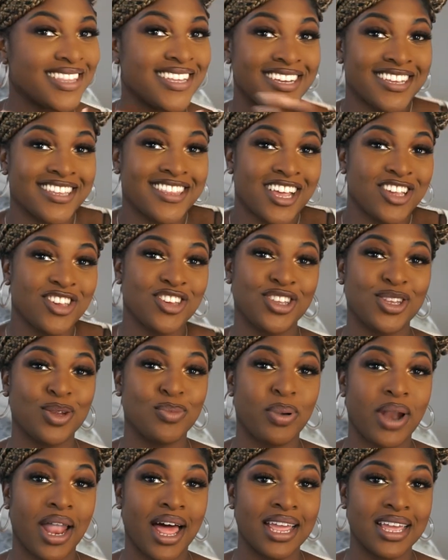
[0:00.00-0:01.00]
Because that's just
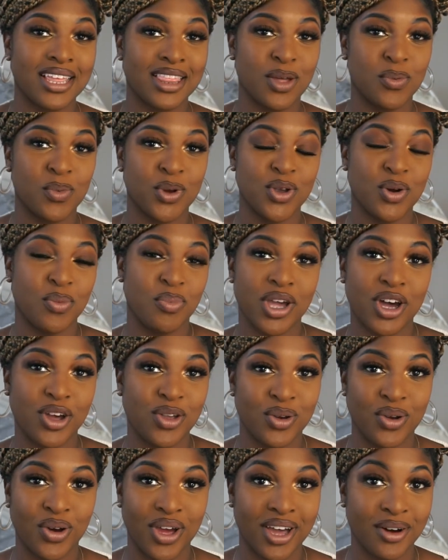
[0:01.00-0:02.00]
implying that when you're bigger,
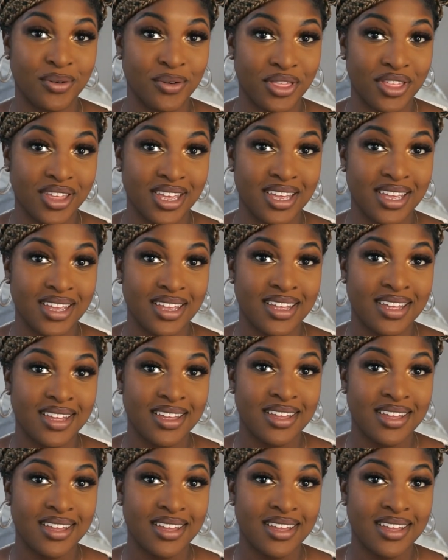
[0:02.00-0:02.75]
you're not healthy.